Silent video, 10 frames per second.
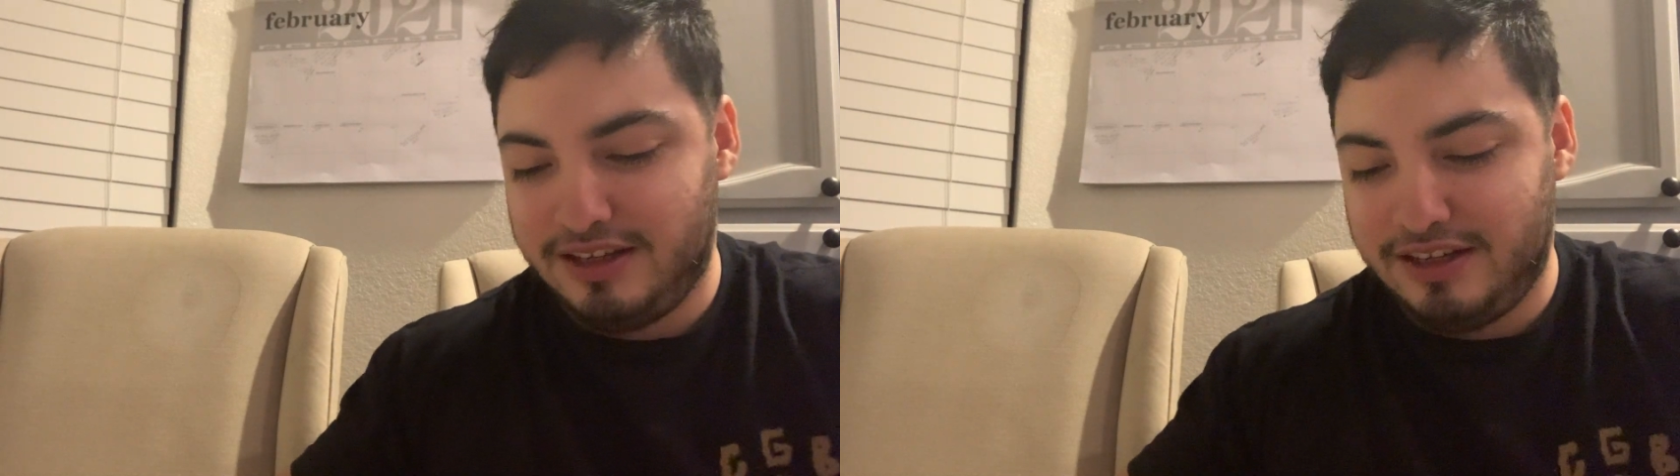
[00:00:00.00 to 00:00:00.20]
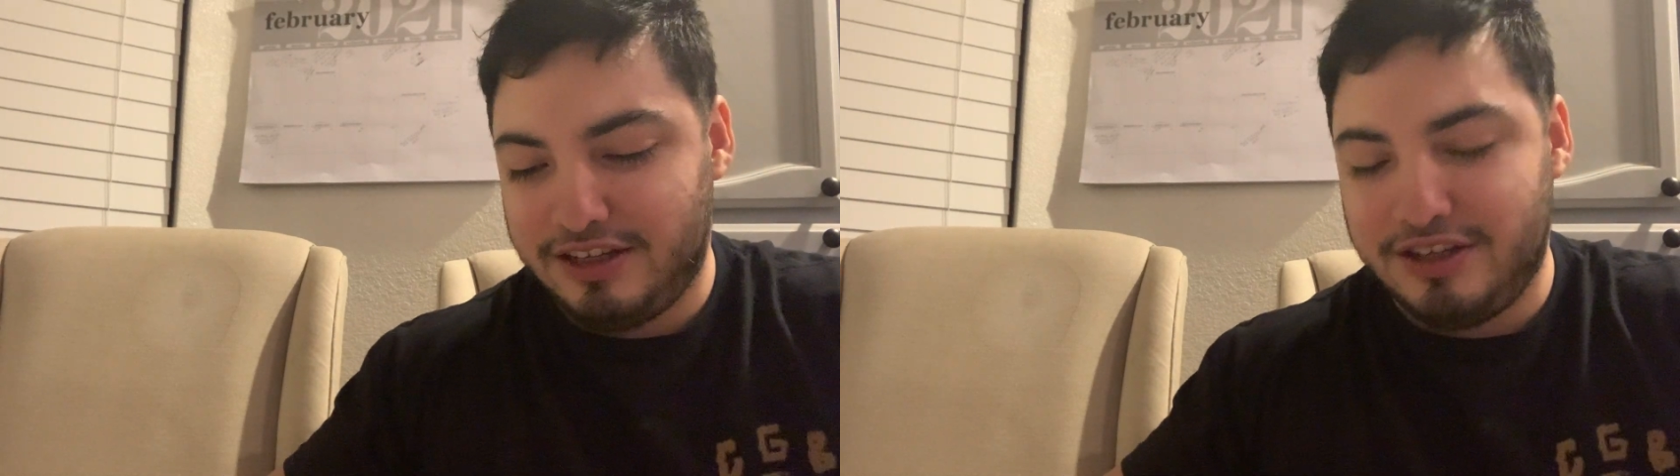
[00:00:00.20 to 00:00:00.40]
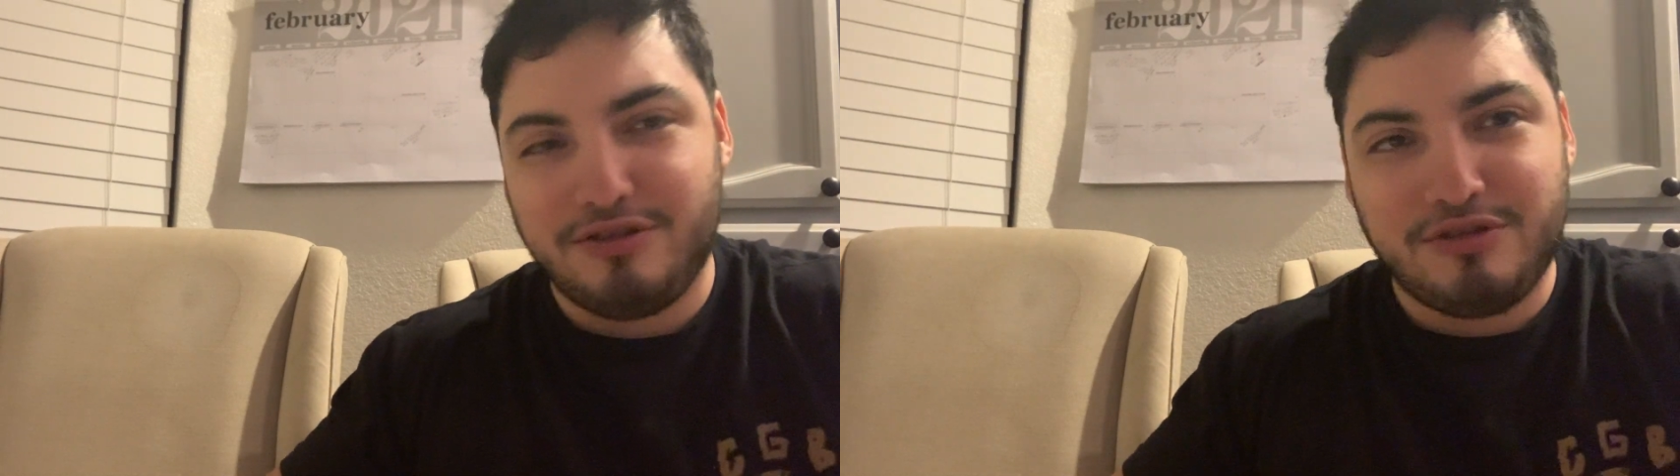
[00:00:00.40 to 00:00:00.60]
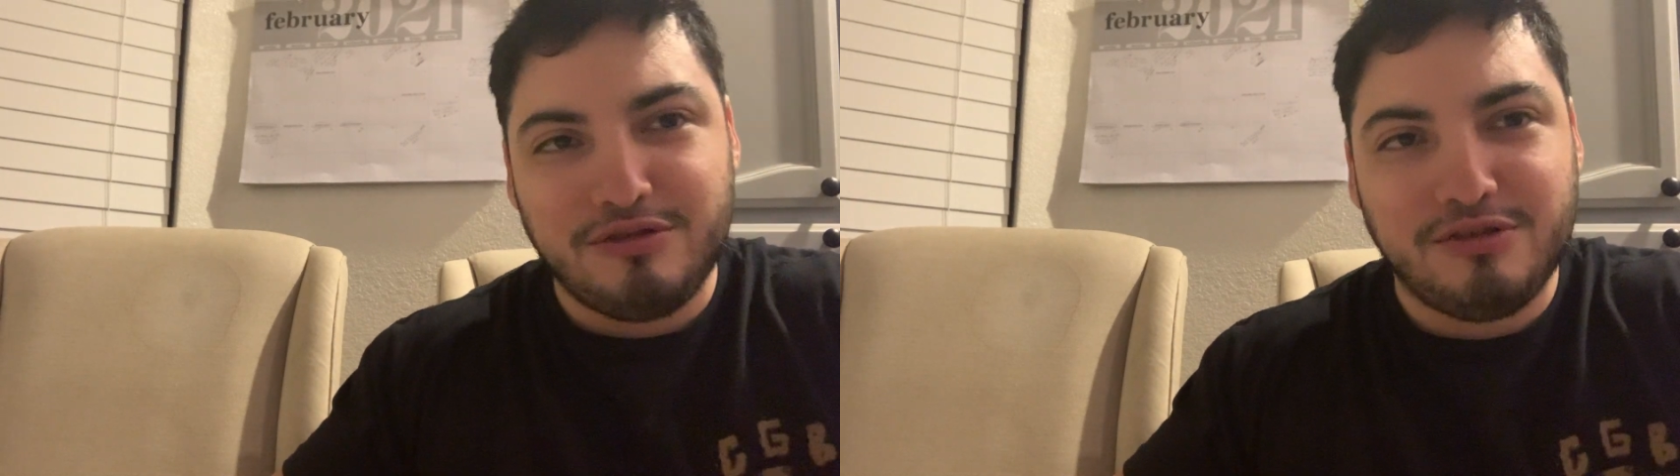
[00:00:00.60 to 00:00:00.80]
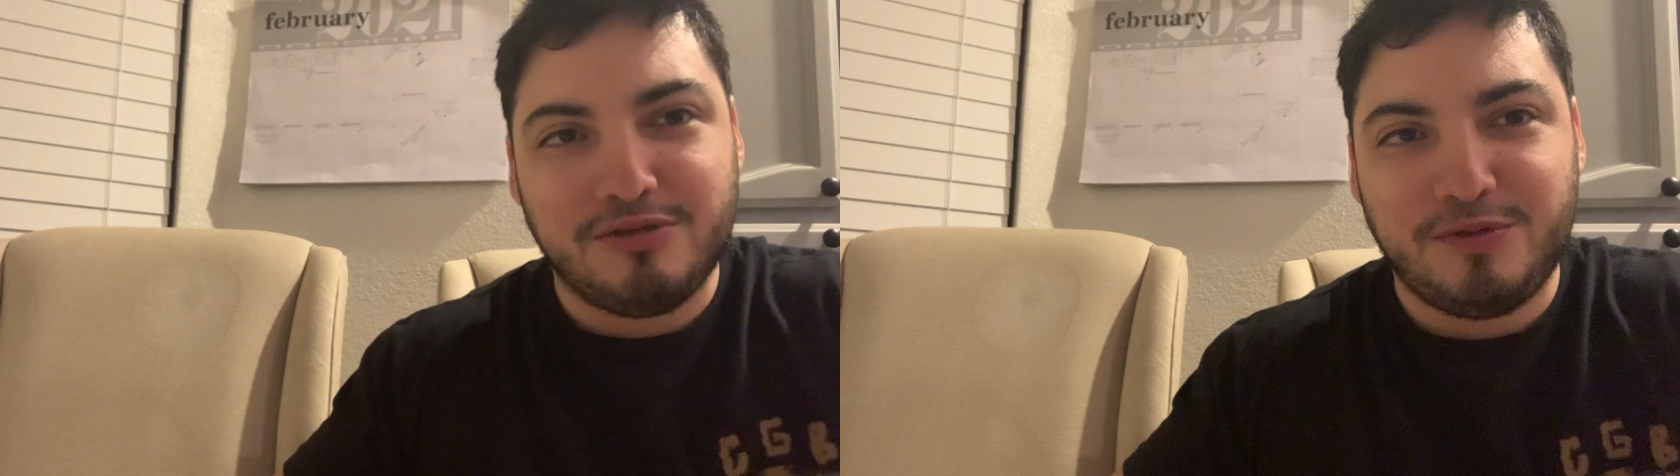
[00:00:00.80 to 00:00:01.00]
You know,
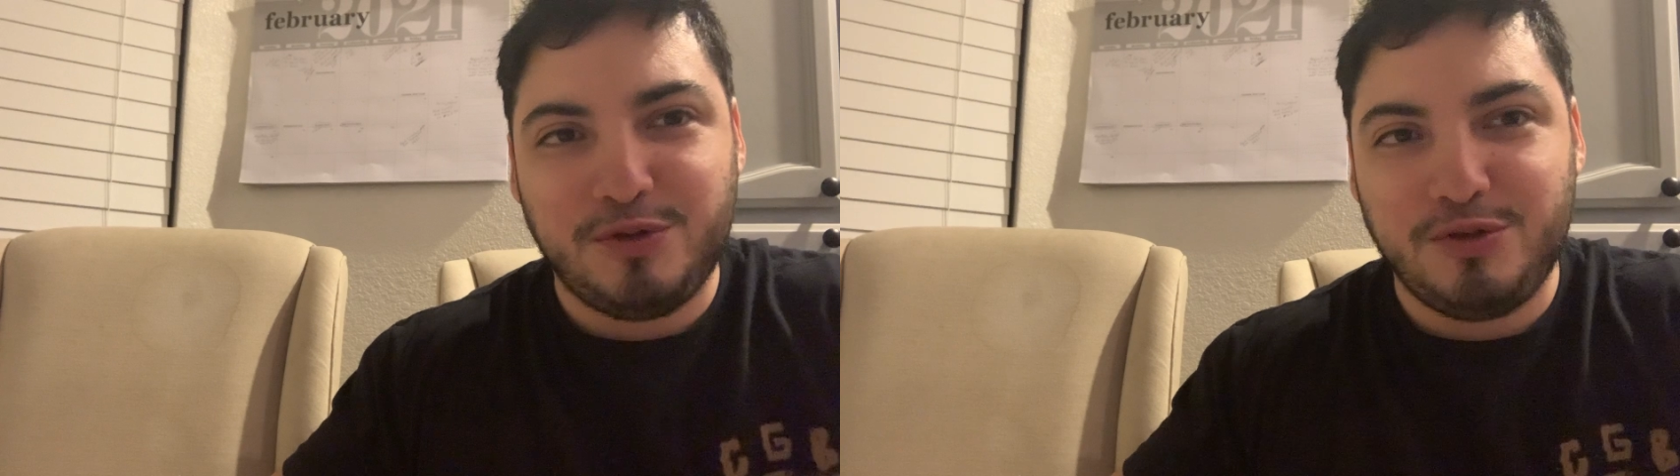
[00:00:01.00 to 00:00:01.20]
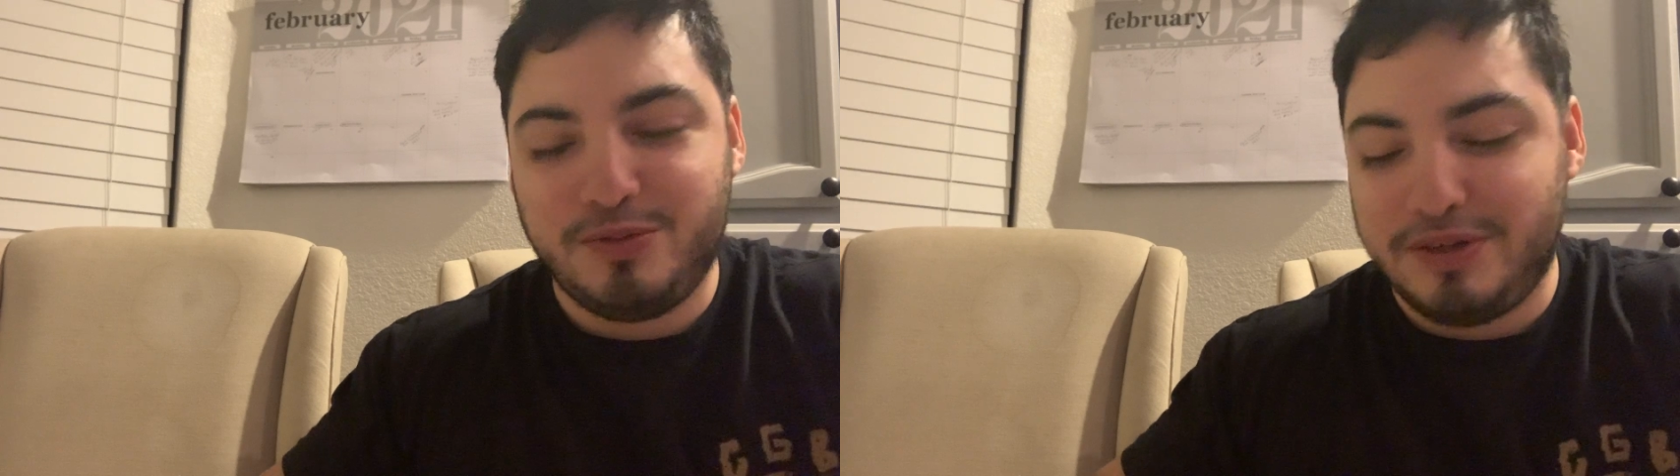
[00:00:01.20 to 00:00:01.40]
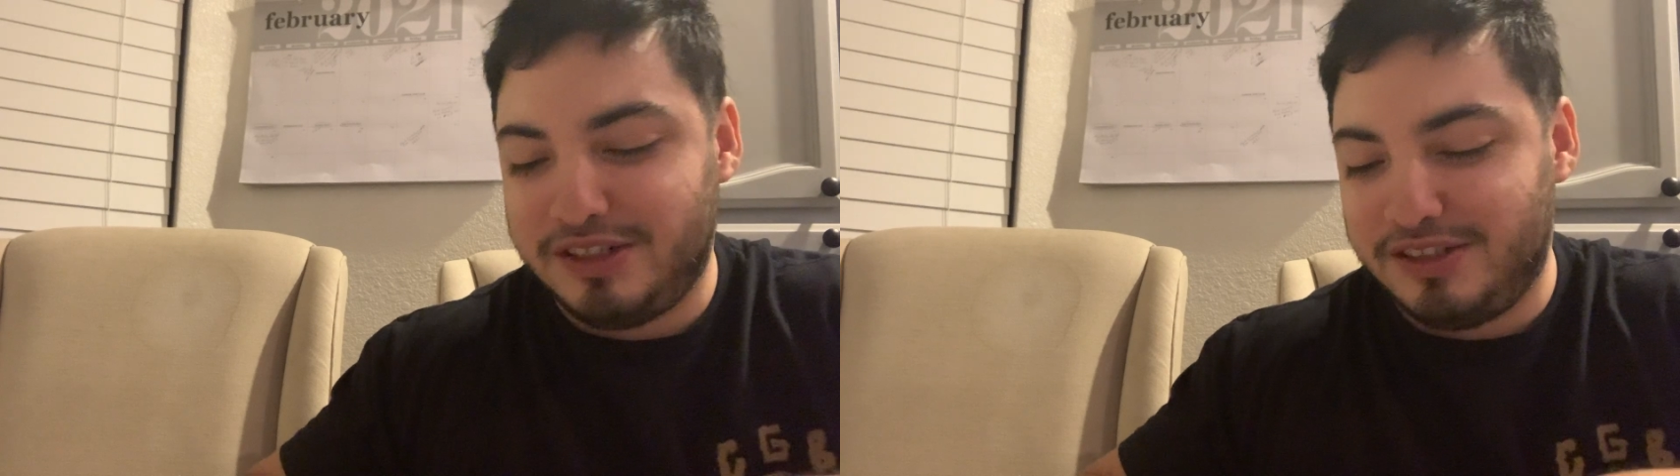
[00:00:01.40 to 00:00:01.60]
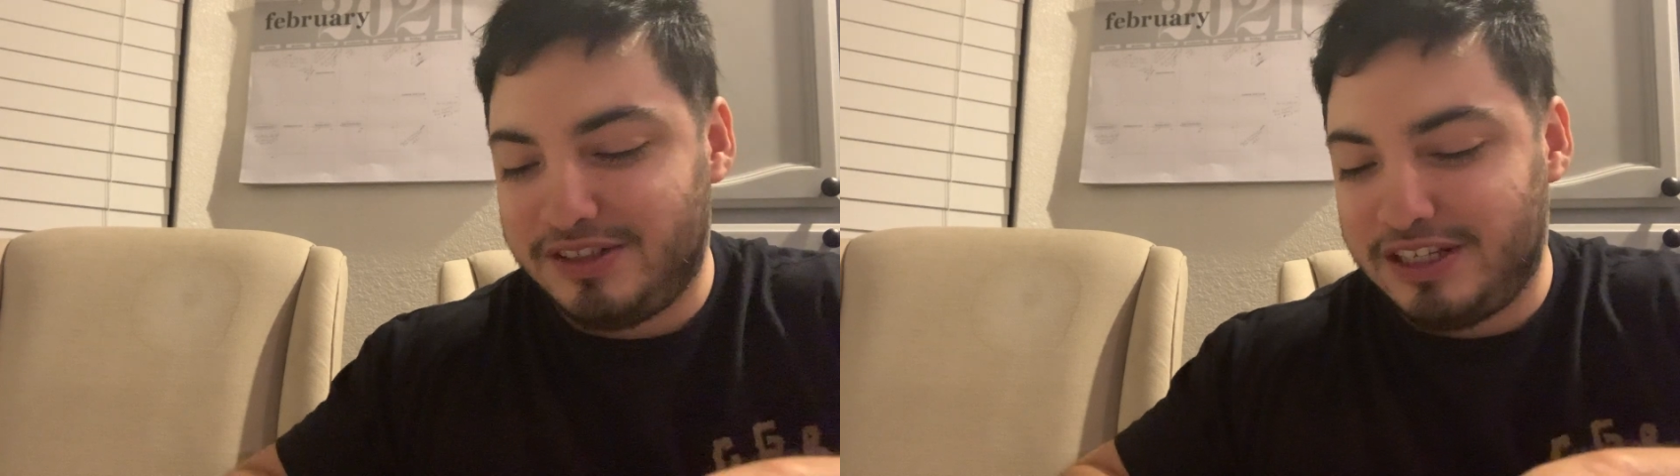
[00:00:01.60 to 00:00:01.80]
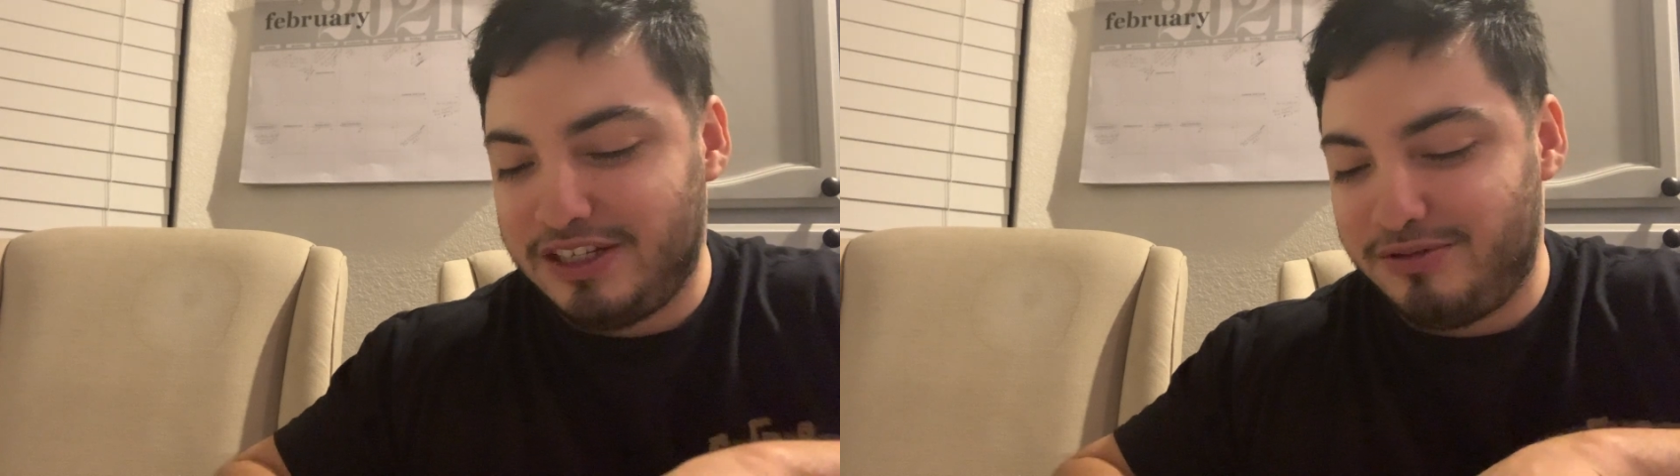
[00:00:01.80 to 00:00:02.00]
Guga Foods made it
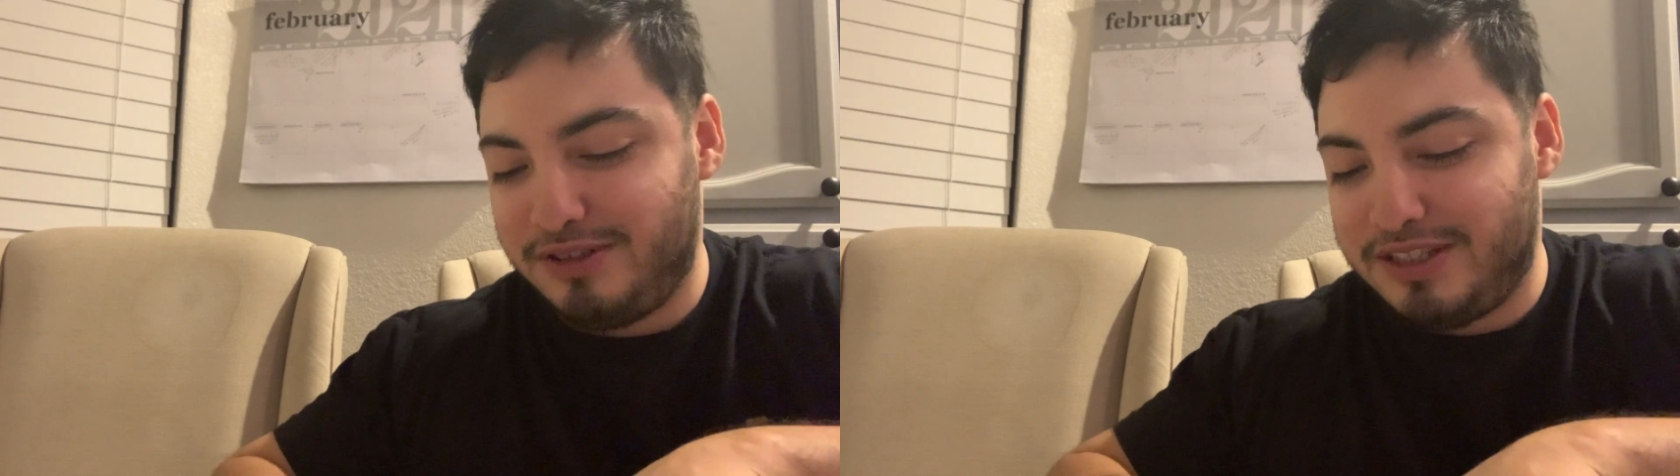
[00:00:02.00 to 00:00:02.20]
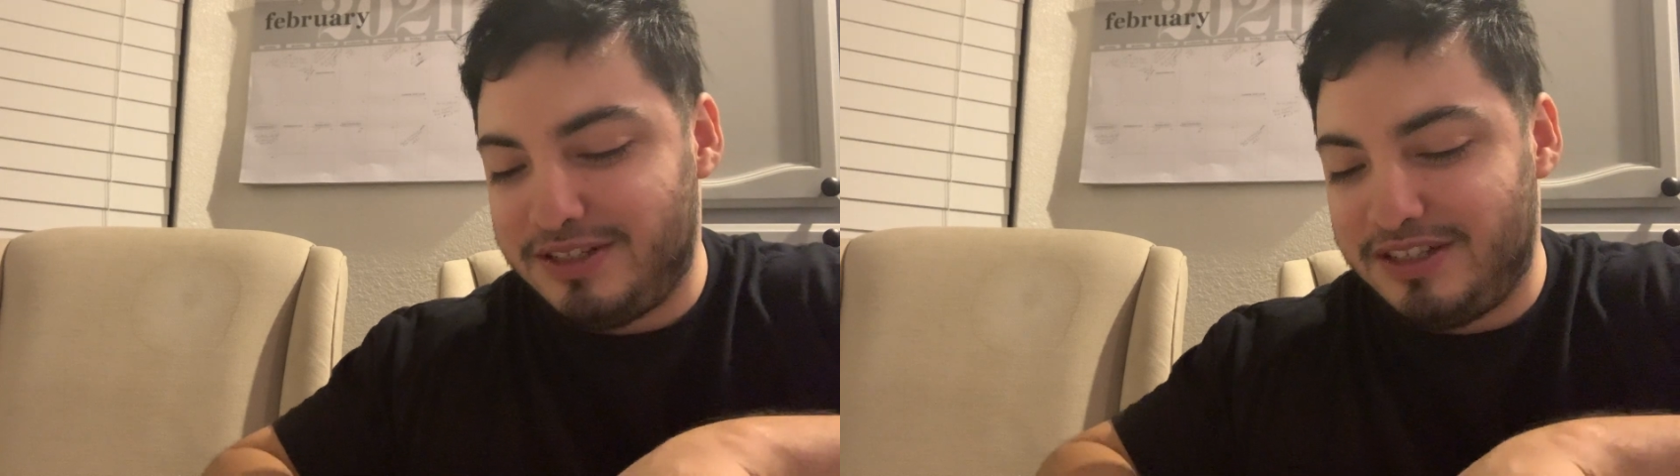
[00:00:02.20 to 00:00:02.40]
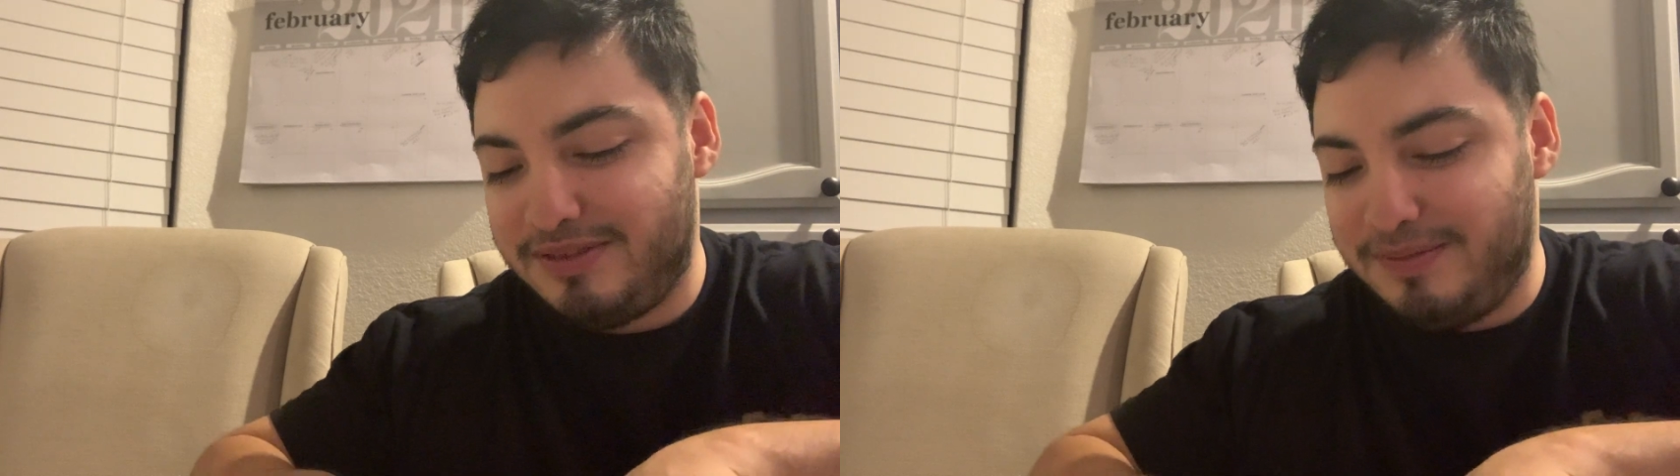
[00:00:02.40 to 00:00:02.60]
look like it was the